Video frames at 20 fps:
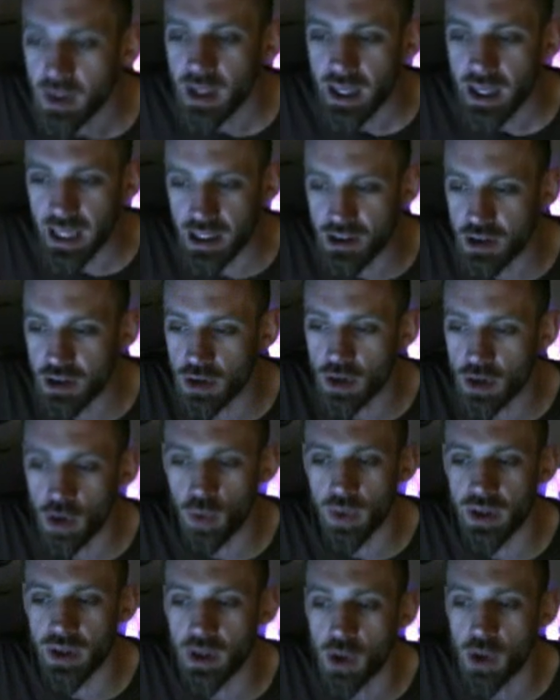It's to do
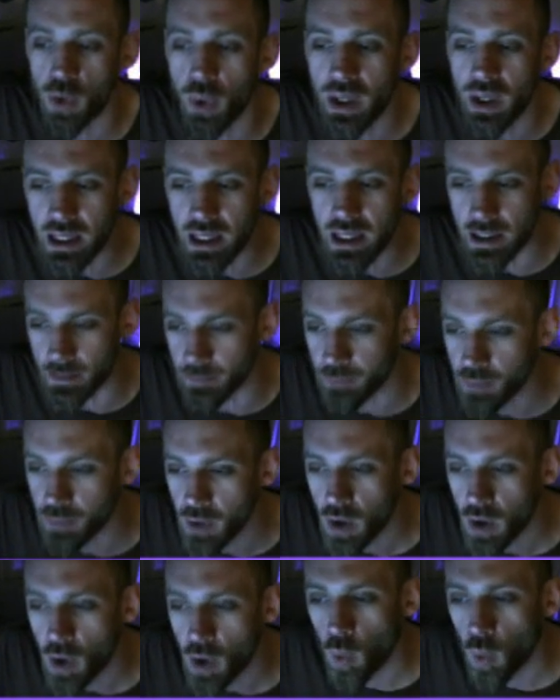with the queen.
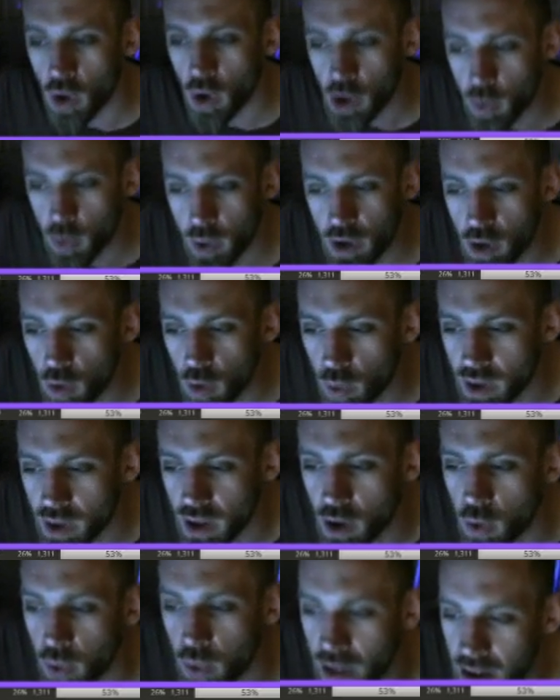What do we do when the
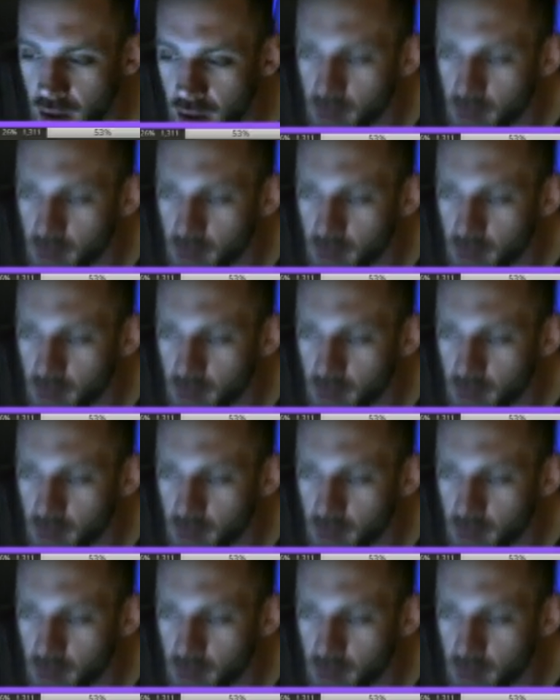queen